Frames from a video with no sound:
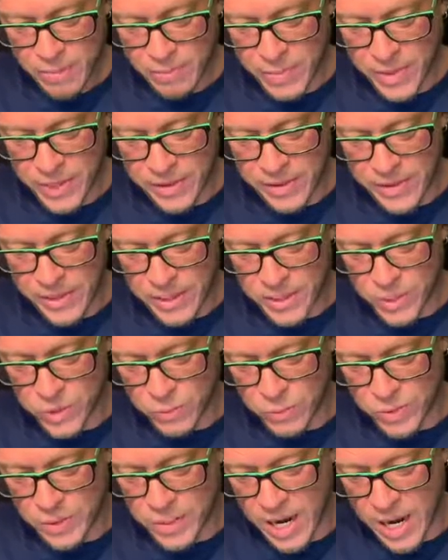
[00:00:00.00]
But this
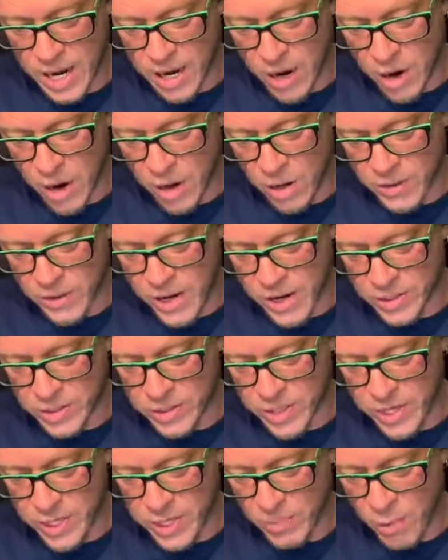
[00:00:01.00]
was not all that our
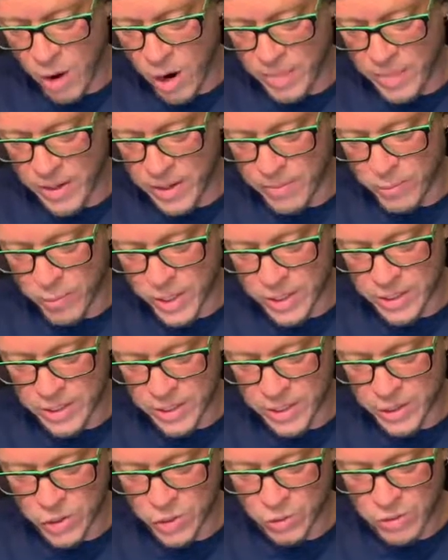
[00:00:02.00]
State Department and
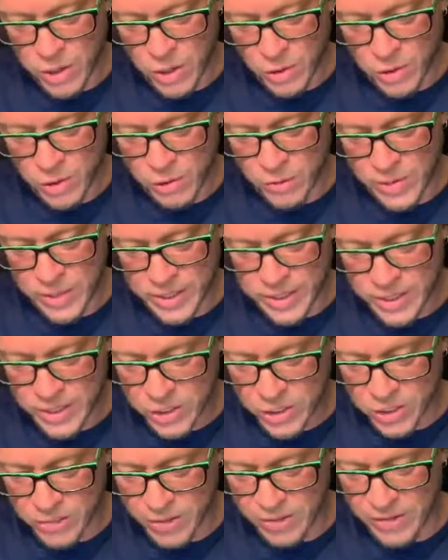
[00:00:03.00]
presidential coterie did
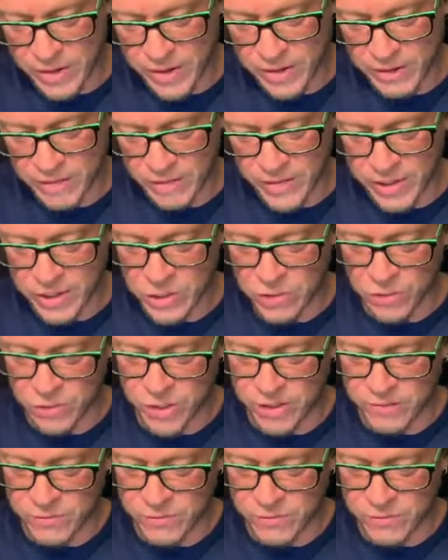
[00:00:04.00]
to prevent the victory of